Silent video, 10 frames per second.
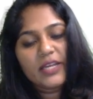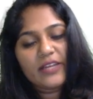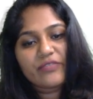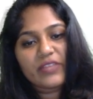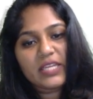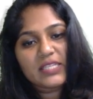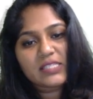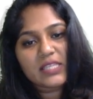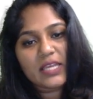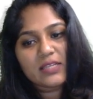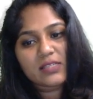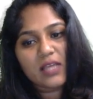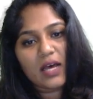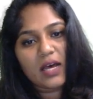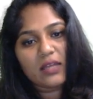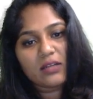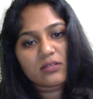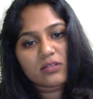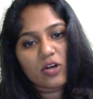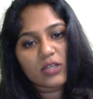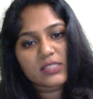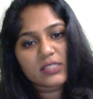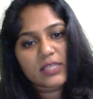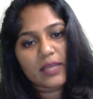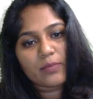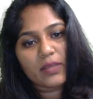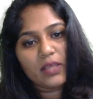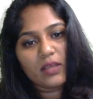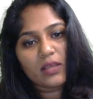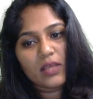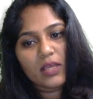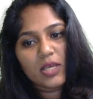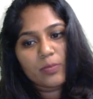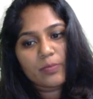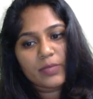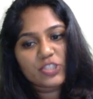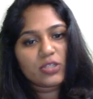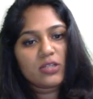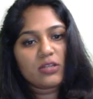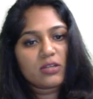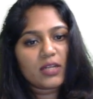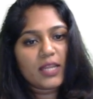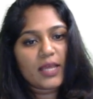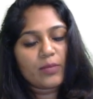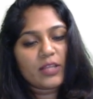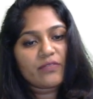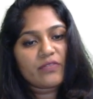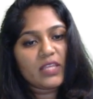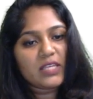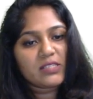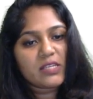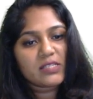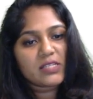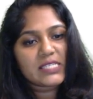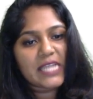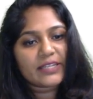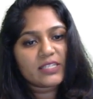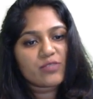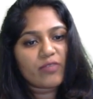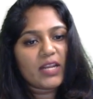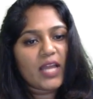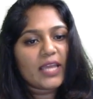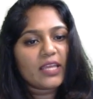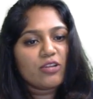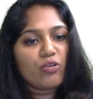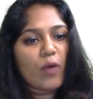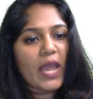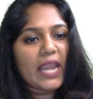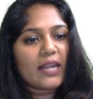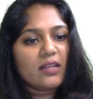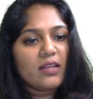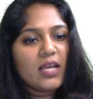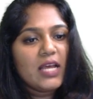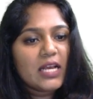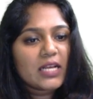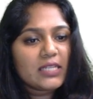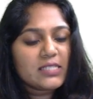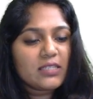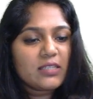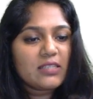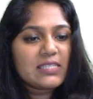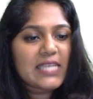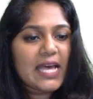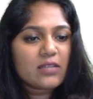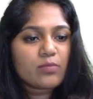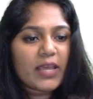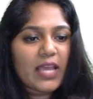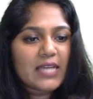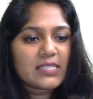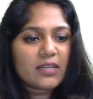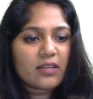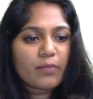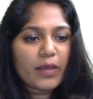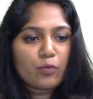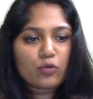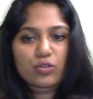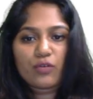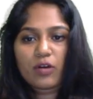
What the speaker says: If these things are, cost can be measured reliably. If these things are satisfied, I can go ahead and consider this as my asset in my books of